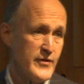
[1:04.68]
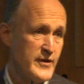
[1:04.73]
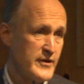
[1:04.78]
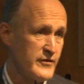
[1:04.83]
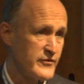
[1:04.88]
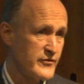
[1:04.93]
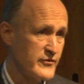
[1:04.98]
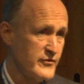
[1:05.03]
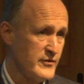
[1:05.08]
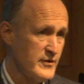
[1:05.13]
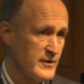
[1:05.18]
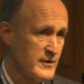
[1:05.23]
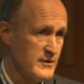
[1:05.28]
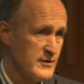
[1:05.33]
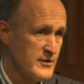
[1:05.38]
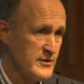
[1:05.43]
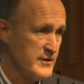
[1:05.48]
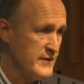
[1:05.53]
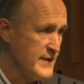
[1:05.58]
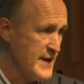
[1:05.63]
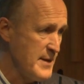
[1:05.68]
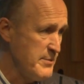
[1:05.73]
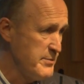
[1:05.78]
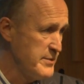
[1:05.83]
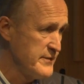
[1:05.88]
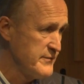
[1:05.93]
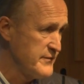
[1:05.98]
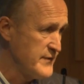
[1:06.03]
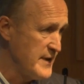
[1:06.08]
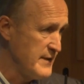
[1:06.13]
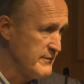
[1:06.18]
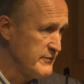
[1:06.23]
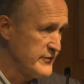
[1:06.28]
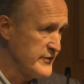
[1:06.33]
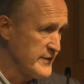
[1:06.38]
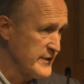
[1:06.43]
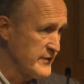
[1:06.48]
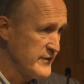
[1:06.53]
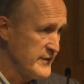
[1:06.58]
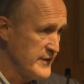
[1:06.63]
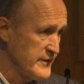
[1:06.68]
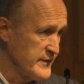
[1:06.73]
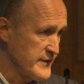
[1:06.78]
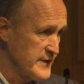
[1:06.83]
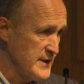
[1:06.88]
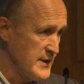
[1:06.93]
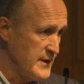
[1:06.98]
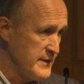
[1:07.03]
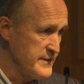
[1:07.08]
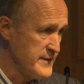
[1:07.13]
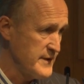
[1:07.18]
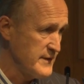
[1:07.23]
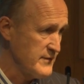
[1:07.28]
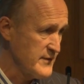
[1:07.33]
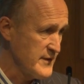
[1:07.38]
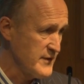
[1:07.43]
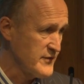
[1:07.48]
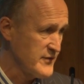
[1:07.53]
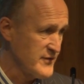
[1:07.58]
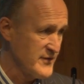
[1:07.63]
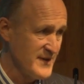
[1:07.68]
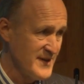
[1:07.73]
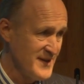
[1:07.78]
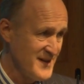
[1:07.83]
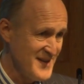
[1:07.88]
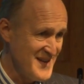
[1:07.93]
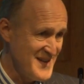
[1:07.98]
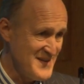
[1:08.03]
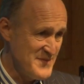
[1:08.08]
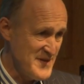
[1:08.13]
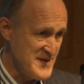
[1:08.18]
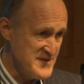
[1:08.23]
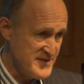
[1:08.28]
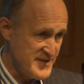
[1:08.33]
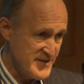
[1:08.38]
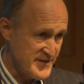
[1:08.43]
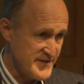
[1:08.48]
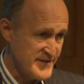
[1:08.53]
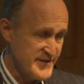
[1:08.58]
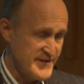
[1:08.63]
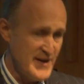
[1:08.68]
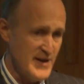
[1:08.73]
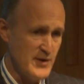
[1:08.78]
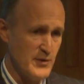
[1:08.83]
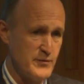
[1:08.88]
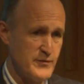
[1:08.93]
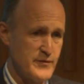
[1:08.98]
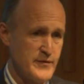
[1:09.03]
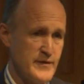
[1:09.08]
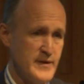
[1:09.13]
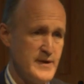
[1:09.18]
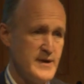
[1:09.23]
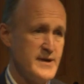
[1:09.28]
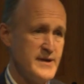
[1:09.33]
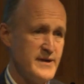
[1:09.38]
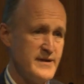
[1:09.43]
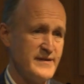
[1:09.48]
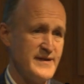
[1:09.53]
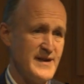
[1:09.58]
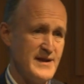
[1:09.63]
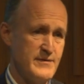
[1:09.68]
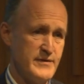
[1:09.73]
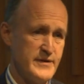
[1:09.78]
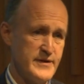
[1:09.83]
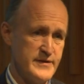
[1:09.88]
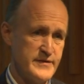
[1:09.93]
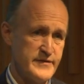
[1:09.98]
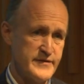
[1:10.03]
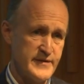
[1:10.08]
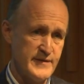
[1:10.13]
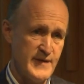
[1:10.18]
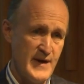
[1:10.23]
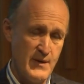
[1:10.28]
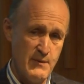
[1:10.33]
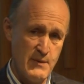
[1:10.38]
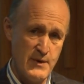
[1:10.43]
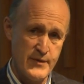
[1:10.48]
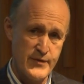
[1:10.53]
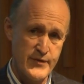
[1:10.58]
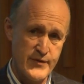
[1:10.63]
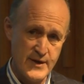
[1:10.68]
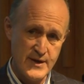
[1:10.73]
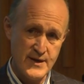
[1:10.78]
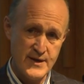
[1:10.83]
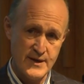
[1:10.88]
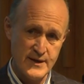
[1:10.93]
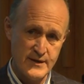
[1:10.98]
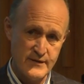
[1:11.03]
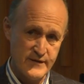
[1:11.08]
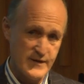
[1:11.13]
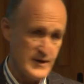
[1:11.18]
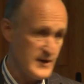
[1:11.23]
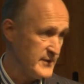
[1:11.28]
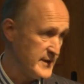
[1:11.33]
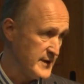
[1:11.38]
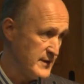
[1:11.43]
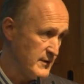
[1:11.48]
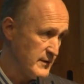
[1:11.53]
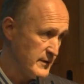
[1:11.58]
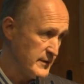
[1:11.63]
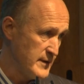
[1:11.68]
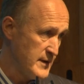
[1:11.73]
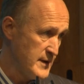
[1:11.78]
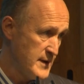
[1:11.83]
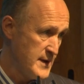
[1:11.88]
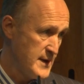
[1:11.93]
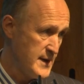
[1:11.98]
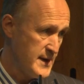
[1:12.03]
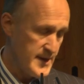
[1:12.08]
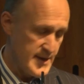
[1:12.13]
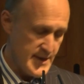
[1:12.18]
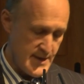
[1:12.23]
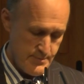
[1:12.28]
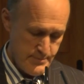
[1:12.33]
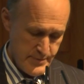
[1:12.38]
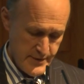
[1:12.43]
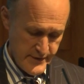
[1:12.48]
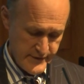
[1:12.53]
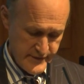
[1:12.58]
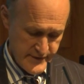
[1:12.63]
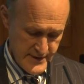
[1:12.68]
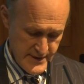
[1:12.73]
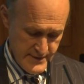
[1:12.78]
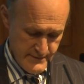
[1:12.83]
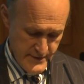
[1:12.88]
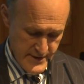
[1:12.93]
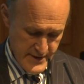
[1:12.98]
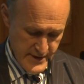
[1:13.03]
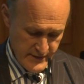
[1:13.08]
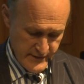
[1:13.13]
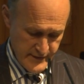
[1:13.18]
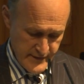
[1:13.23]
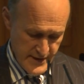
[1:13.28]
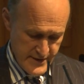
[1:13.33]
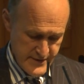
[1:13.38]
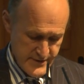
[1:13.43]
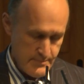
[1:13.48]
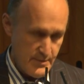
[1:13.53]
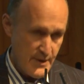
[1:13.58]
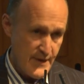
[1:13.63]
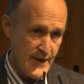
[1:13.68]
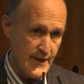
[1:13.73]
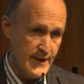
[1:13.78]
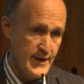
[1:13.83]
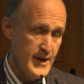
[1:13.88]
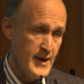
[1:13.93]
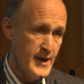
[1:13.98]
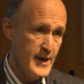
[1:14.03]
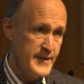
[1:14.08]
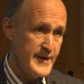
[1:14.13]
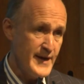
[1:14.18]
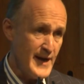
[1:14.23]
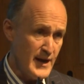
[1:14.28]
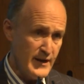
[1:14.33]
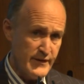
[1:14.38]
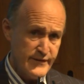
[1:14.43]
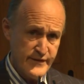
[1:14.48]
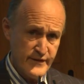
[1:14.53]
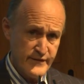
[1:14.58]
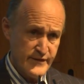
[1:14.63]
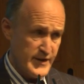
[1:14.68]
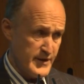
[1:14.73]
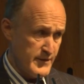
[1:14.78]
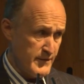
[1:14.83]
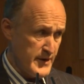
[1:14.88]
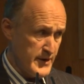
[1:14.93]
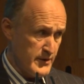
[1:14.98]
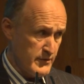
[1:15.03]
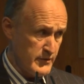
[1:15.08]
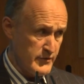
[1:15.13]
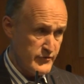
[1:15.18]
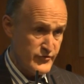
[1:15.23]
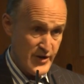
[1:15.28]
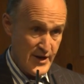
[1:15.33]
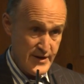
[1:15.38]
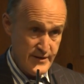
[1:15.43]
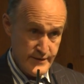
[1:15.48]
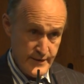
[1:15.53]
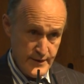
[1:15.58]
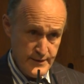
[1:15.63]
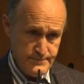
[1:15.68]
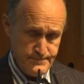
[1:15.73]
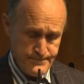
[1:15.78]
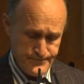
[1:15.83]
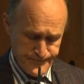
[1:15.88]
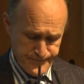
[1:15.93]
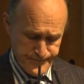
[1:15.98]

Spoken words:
this could have happened 5 or 6 years ago. I think this event itself is evidence of how our thinking is going on. And I personally am very excited by that. I think Alistair set a very good agenda